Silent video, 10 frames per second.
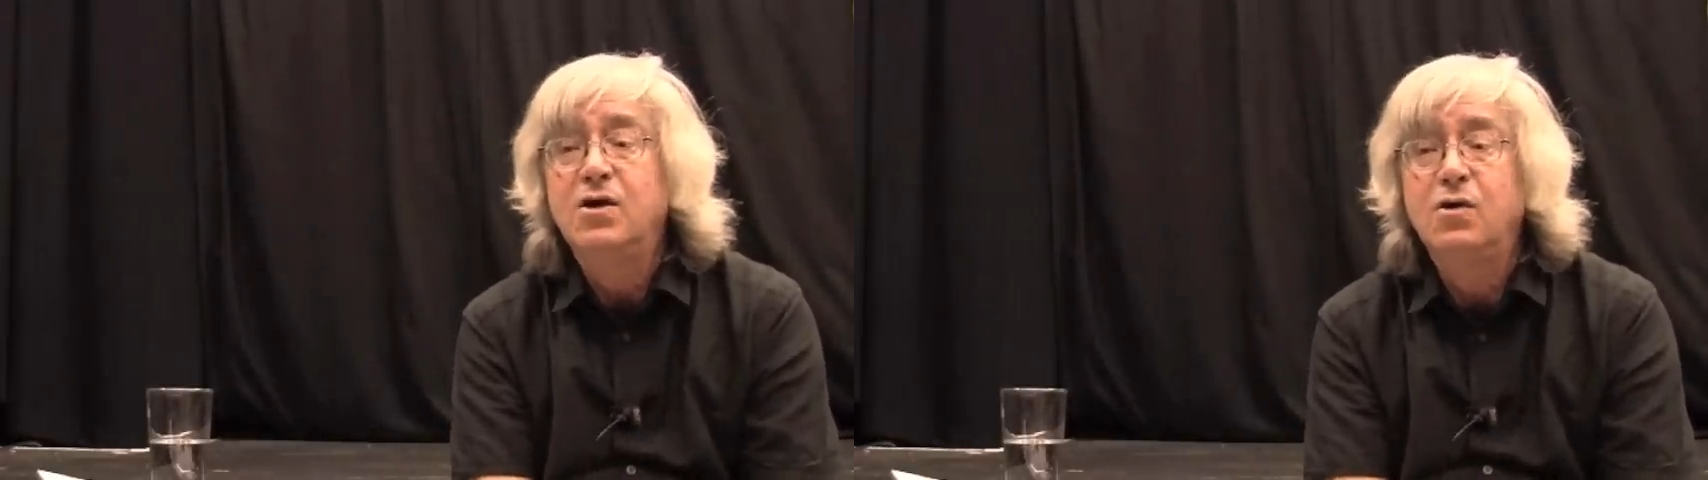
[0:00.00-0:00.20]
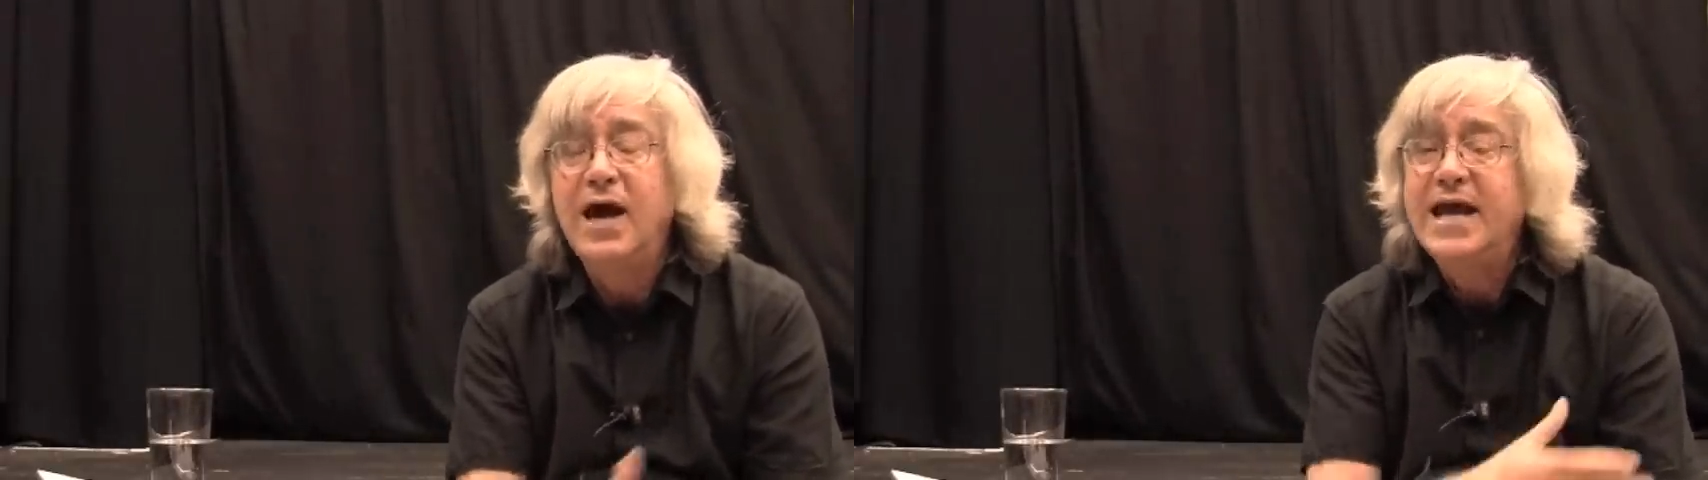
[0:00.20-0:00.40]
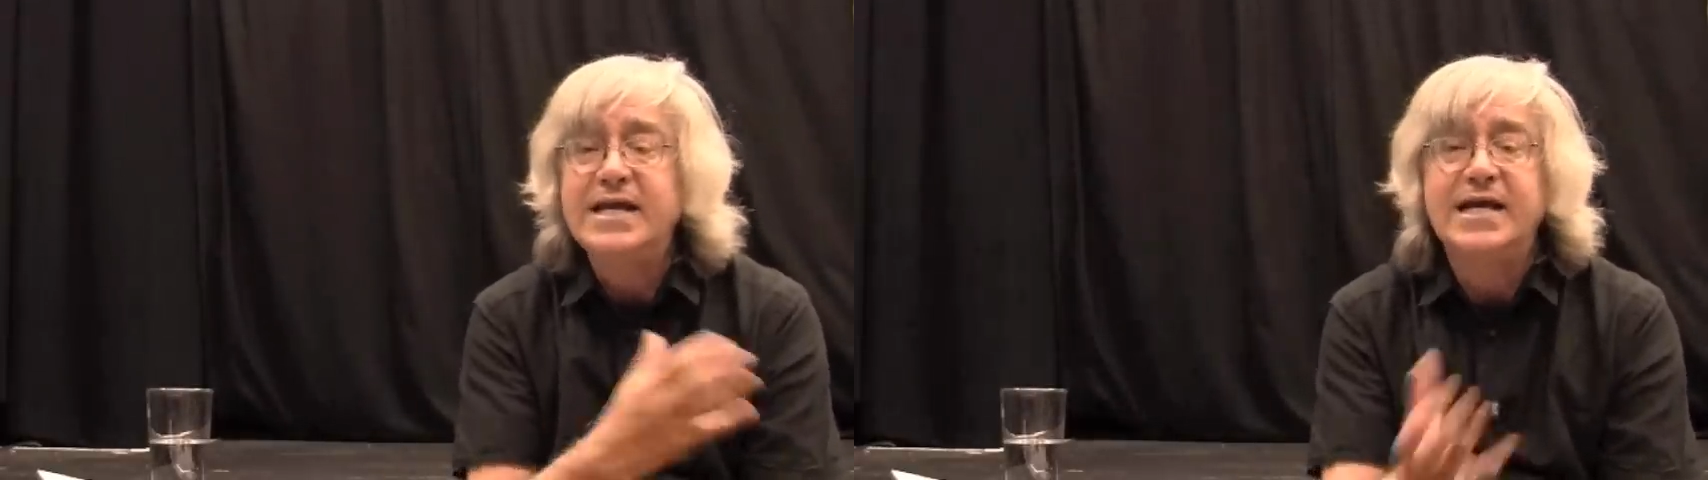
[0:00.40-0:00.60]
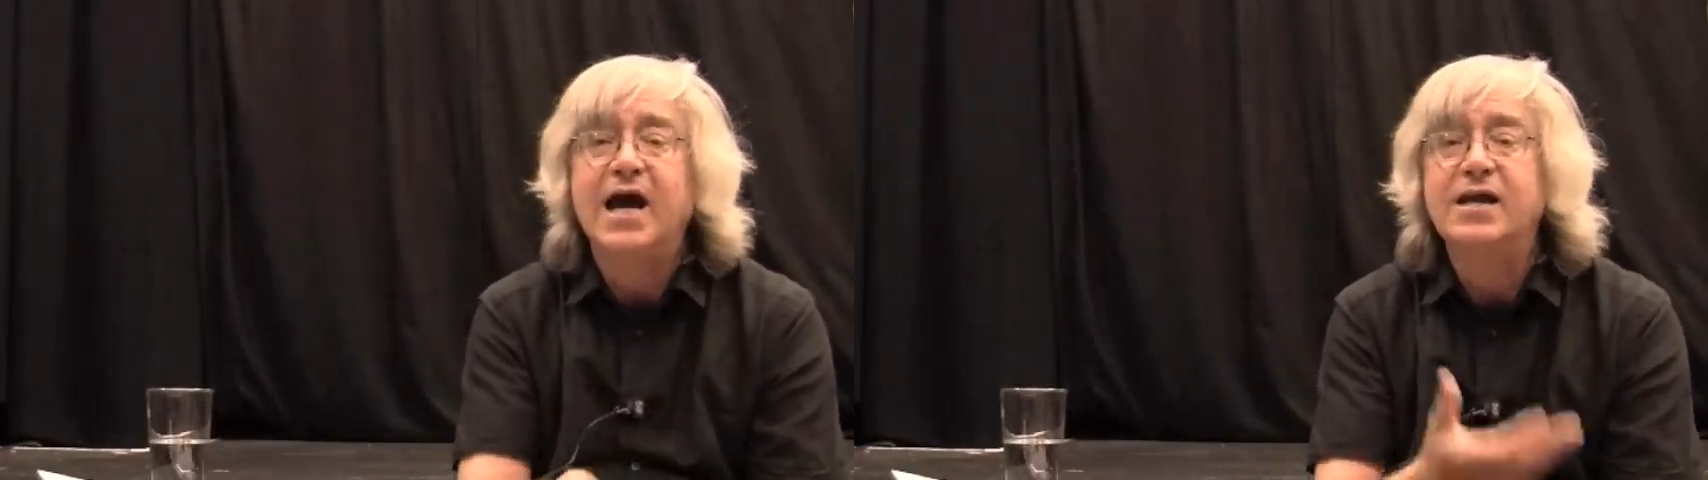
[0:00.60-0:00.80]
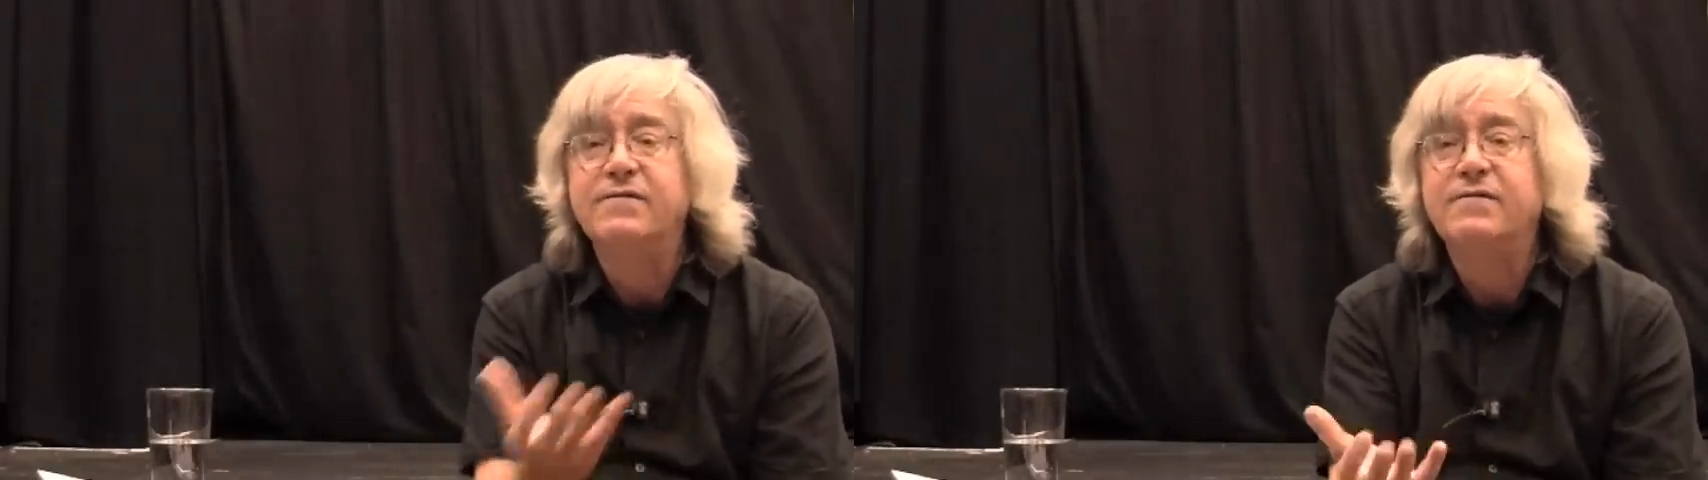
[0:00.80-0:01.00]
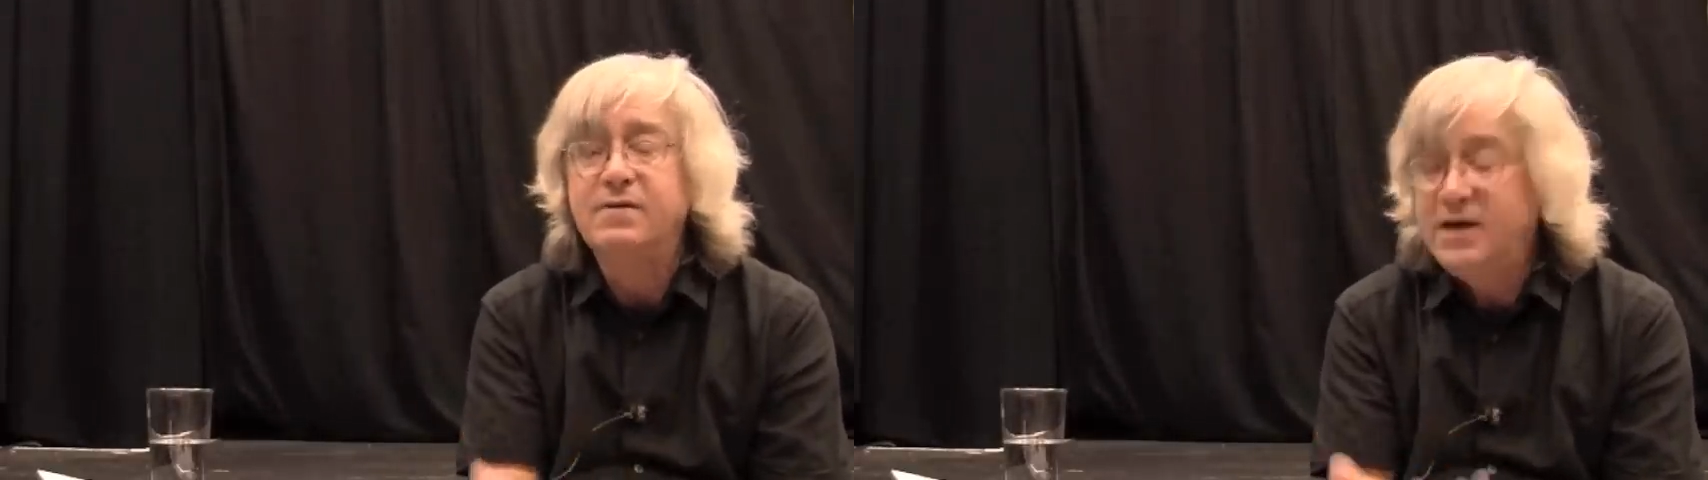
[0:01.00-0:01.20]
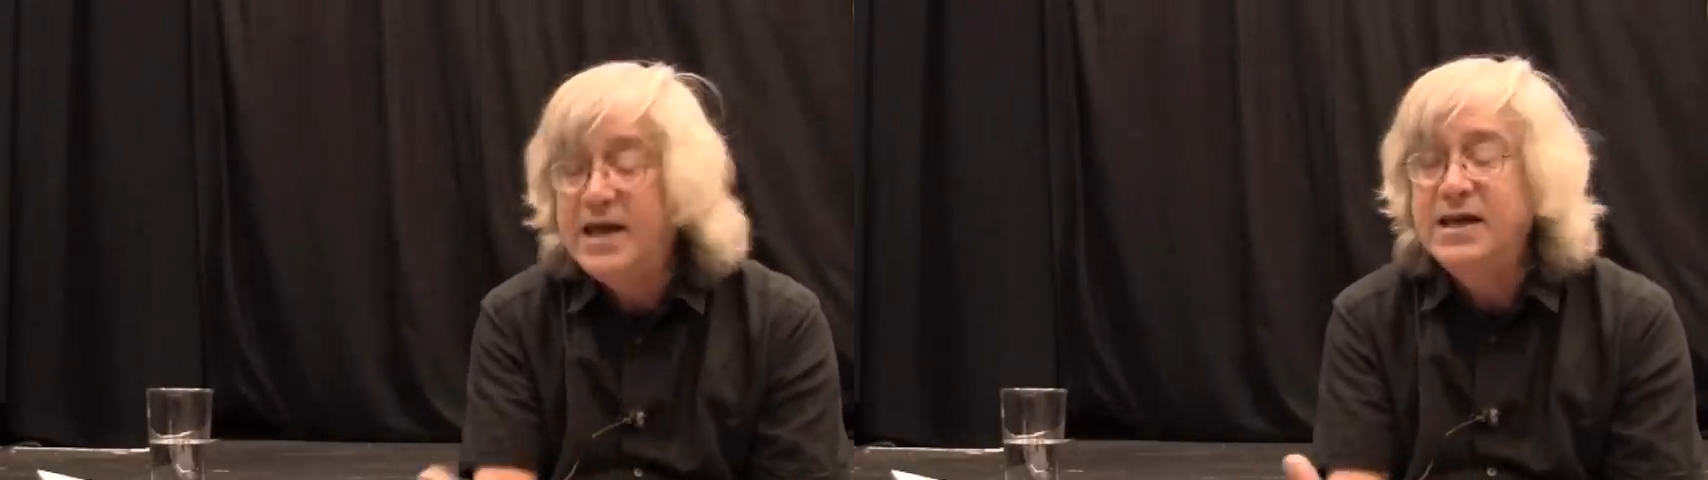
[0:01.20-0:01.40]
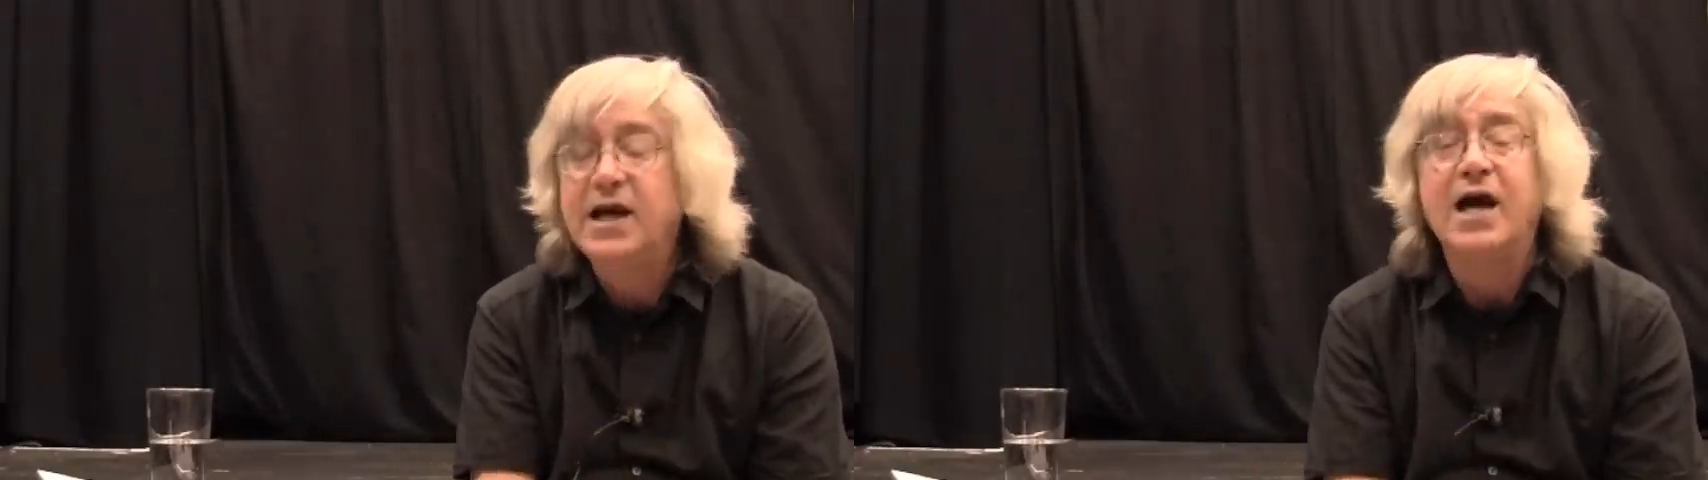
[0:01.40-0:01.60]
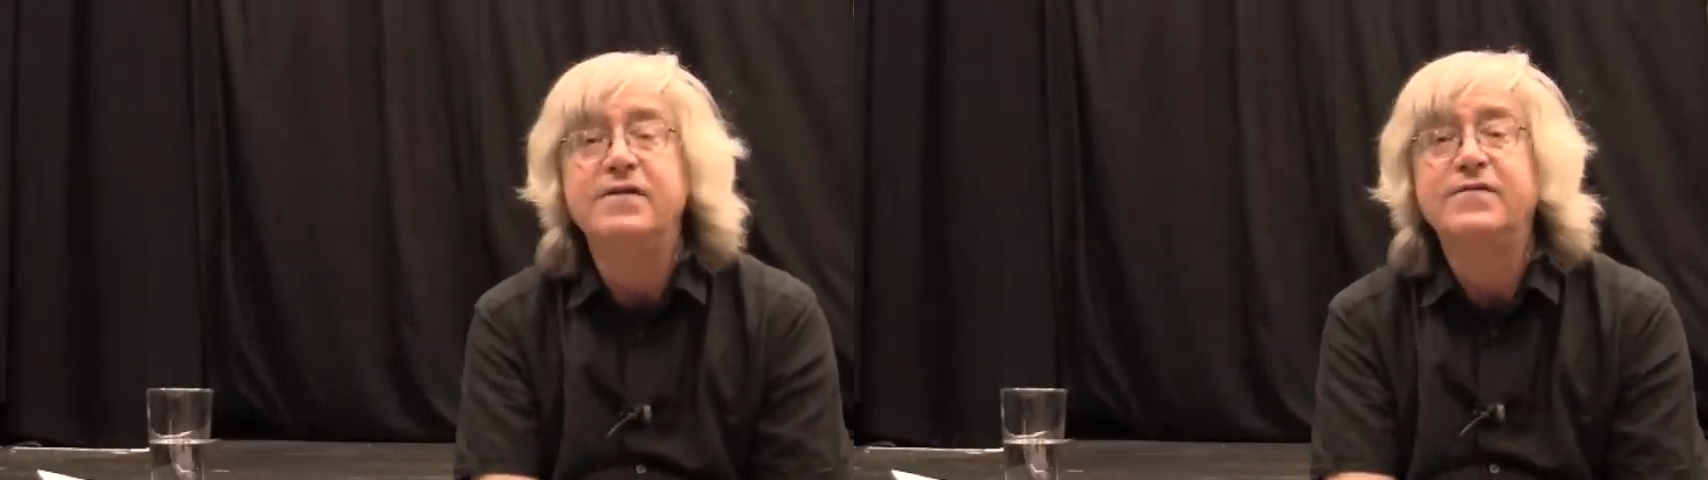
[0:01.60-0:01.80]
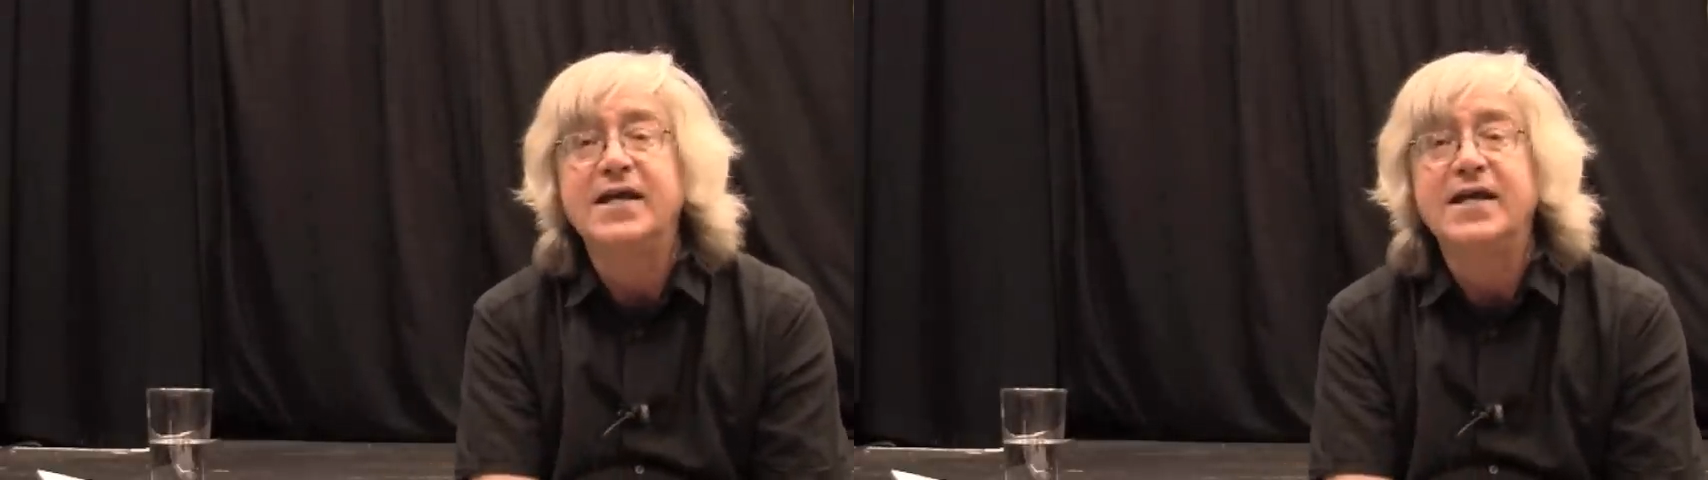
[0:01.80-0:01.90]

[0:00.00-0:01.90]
or any kind of, any kind of